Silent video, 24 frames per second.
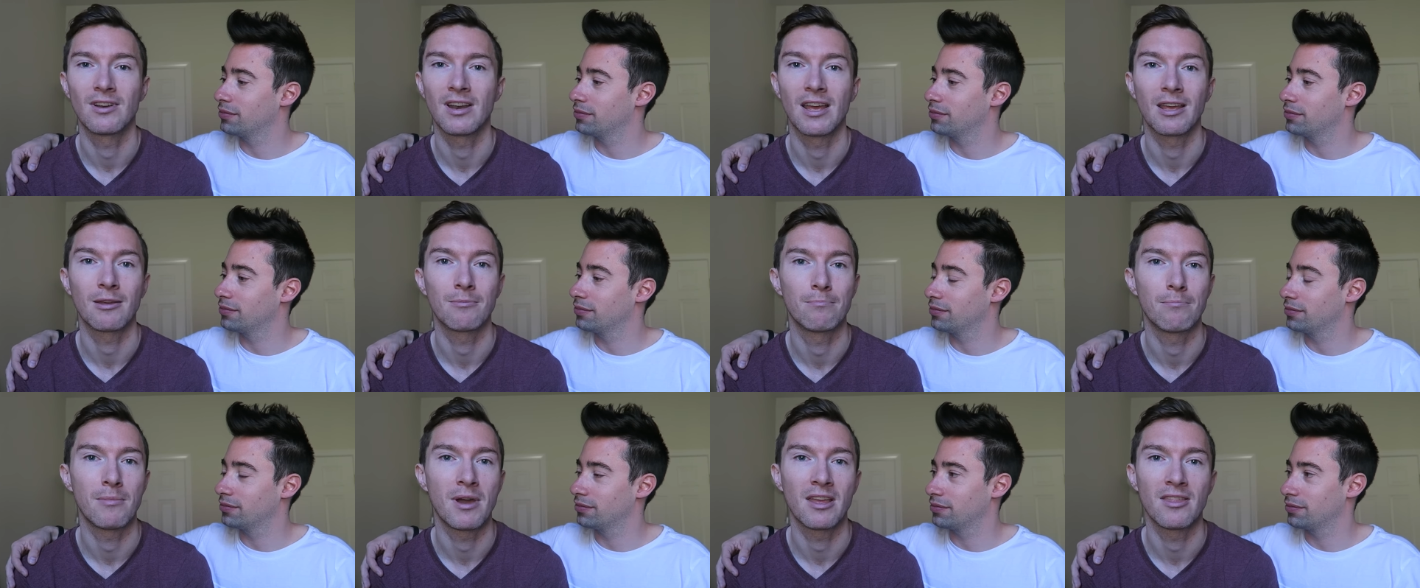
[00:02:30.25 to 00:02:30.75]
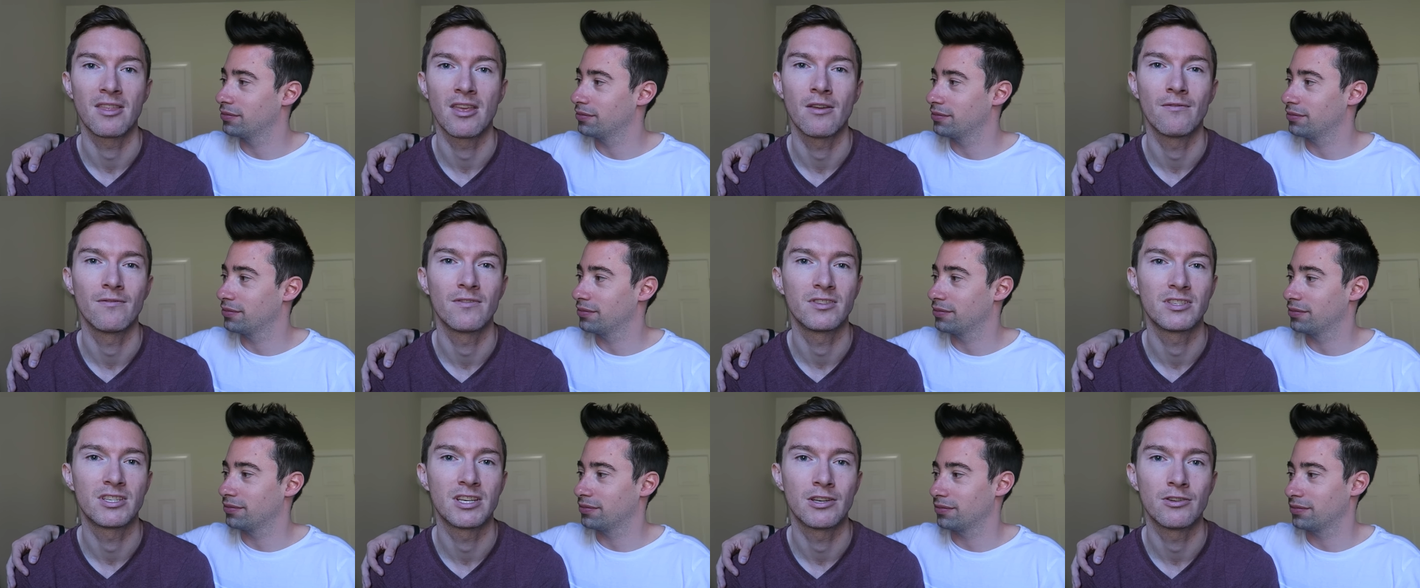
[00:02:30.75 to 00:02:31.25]
Speaker 1: So like by the
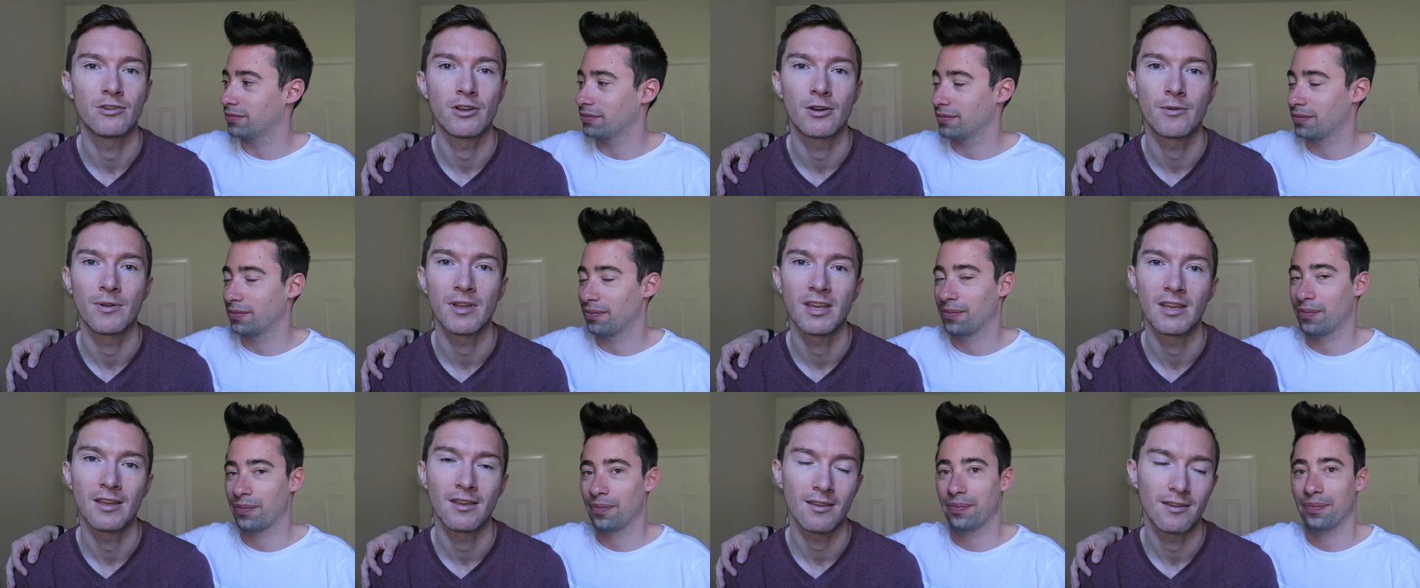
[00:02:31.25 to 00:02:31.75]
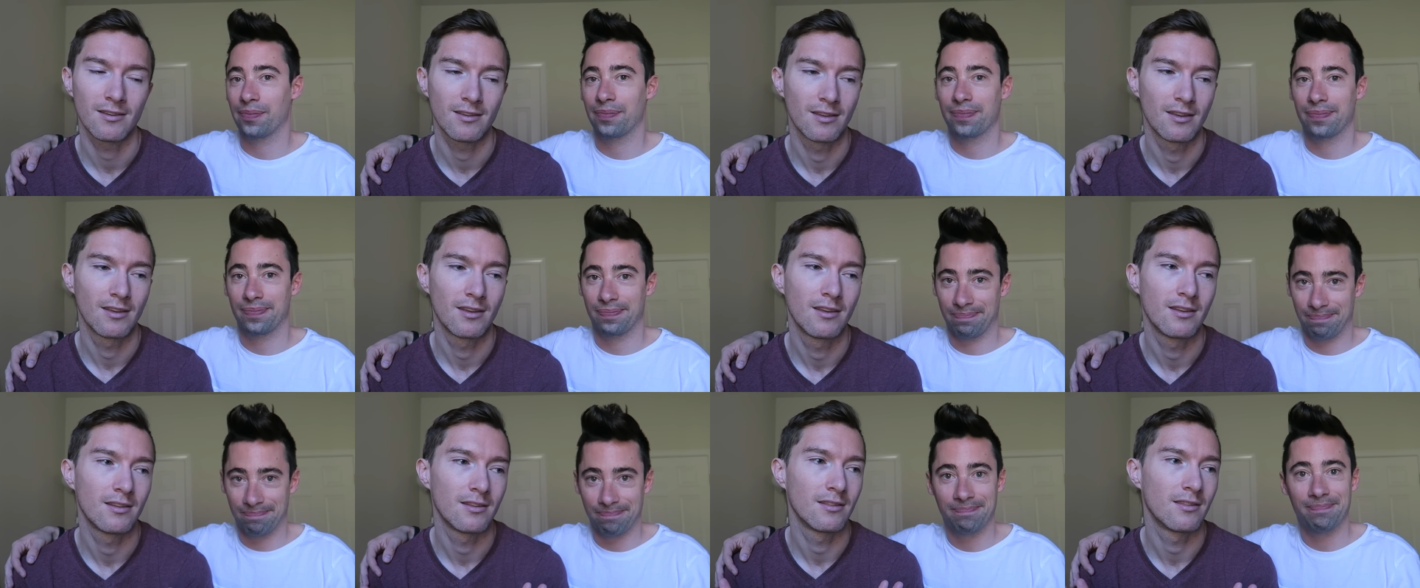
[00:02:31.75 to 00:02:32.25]
end of January,
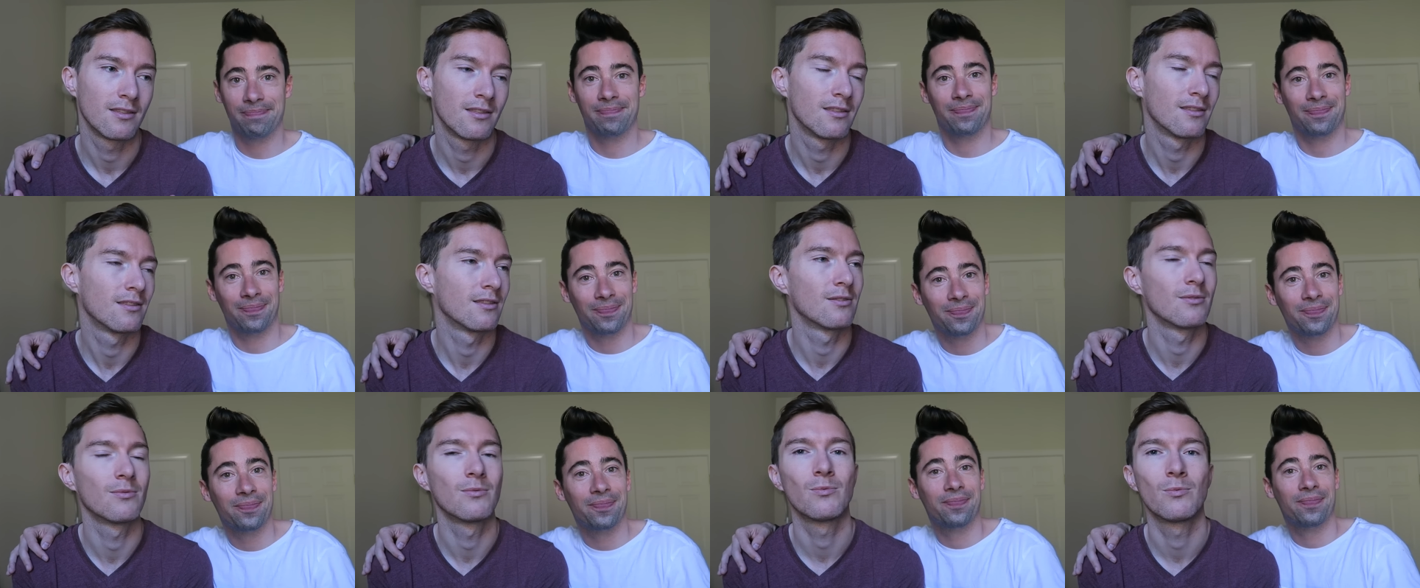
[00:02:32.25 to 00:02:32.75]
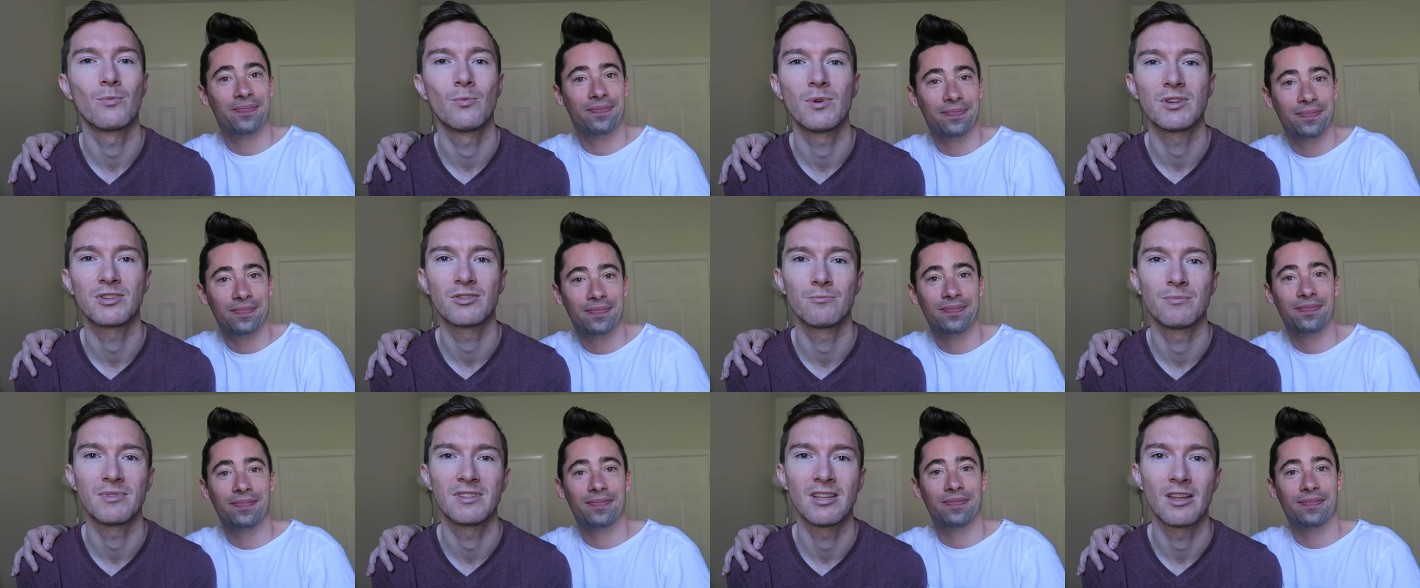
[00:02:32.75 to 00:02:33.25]

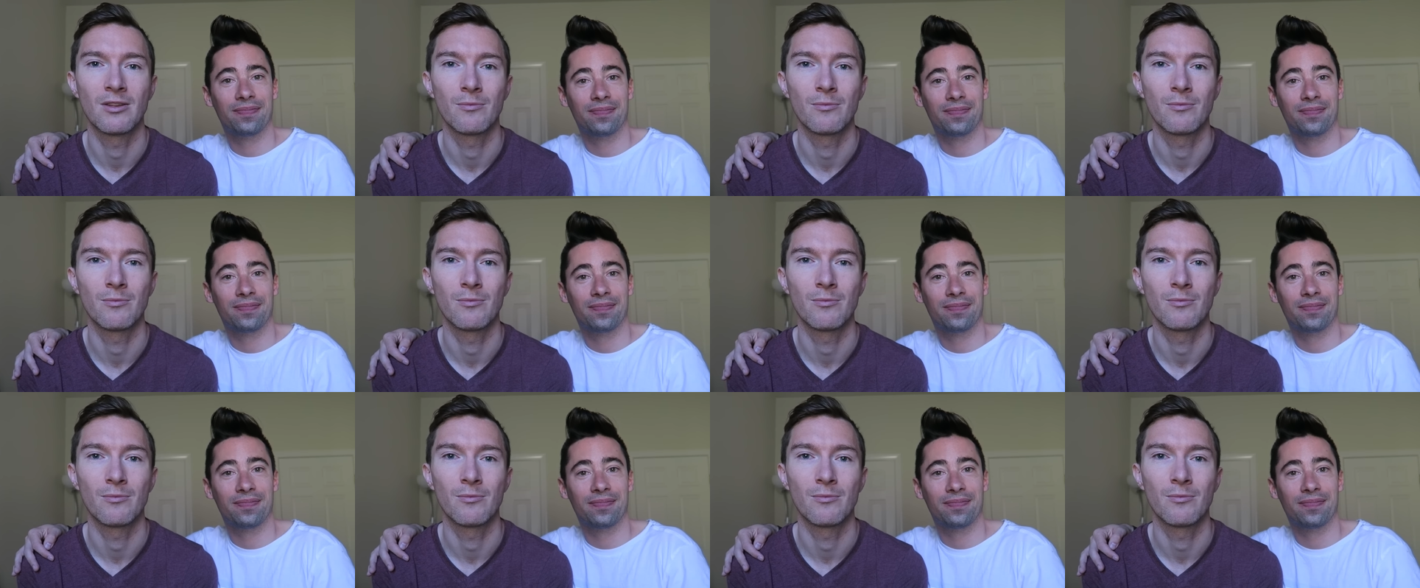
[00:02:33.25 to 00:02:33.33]
we should be